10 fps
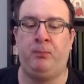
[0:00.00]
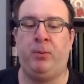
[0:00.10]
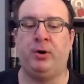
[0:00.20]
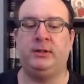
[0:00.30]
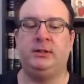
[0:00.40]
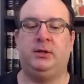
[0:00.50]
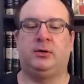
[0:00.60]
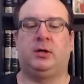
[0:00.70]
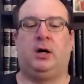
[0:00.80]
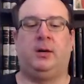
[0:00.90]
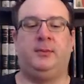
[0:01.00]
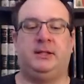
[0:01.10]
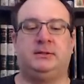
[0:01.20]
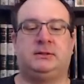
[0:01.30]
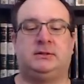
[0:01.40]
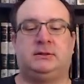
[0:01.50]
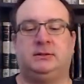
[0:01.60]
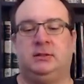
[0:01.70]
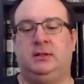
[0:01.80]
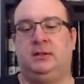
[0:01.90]
put in your comments
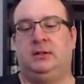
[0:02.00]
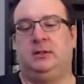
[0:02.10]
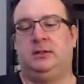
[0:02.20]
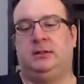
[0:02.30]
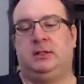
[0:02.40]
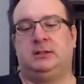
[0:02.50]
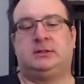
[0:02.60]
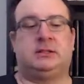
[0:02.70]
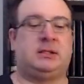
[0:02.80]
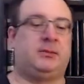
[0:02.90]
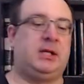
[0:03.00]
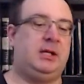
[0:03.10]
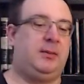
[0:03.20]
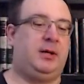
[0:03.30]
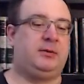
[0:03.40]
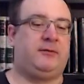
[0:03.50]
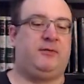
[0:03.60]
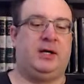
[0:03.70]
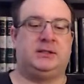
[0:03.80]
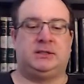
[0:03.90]
something about the
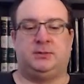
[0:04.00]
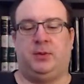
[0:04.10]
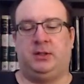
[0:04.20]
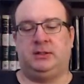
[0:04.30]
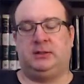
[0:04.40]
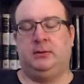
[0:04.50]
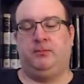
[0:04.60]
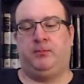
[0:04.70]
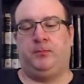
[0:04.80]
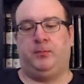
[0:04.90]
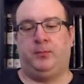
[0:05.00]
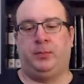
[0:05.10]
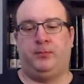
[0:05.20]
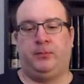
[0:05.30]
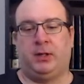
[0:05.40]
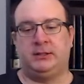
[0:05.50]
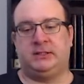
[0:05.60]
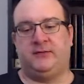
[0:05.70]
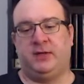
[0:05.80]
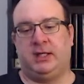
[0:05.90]
Francis
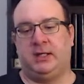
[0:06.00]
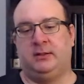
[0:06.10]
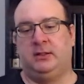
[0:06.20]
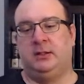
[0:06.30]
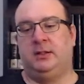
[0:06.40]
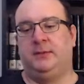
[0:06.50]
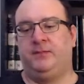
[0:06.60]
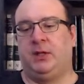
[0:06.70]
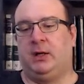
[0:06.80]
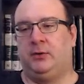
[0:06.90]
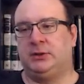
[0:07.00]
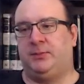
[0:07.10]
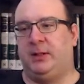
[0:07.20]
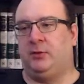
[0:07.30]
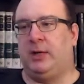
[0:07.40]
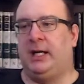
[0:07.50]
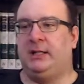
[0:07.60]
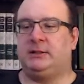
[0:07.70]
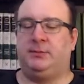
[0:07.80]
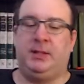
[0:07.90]
pontificate. Oh, it's been
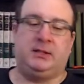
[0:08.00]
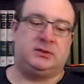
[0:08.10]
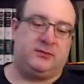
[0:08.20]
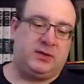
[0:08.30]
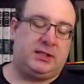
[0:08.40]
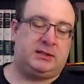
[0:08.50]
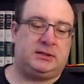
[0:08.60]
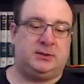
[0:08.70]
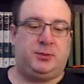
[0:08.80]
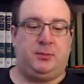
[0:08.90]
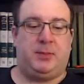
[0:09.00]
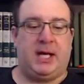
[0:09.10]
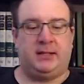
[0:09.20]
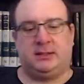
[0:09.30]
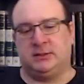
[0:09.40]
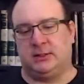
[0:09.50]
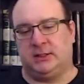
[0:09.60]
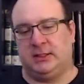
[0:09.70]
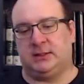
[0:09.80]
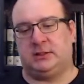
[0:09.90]
great because of this. It's been bad because of
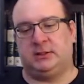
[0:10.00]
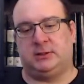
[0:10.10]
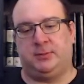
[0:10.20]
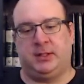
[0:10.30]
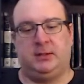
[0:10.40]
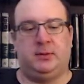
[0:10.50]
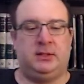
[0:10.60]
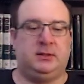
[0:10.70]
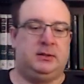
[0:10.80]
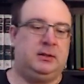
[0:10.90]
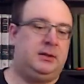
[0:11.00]
this. It's been